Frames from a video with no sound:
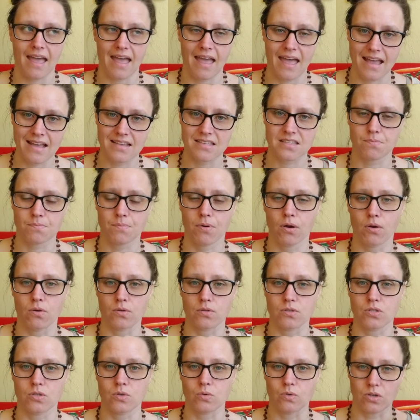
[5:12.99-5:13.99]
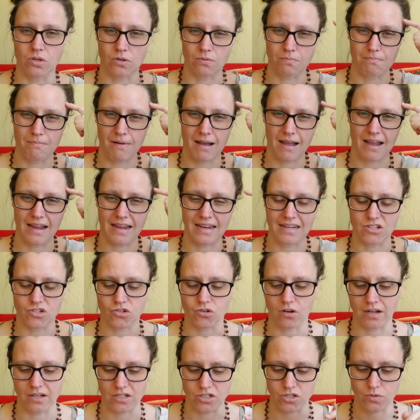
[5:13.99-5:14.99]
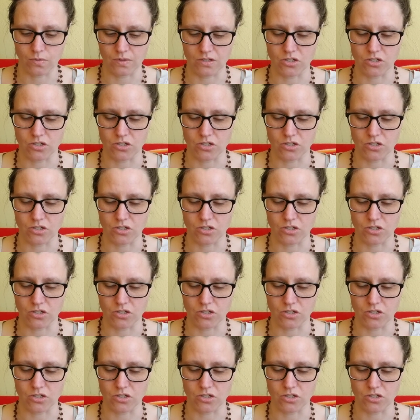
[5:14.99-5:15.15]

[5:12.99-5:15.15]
as opposed to your mind trying to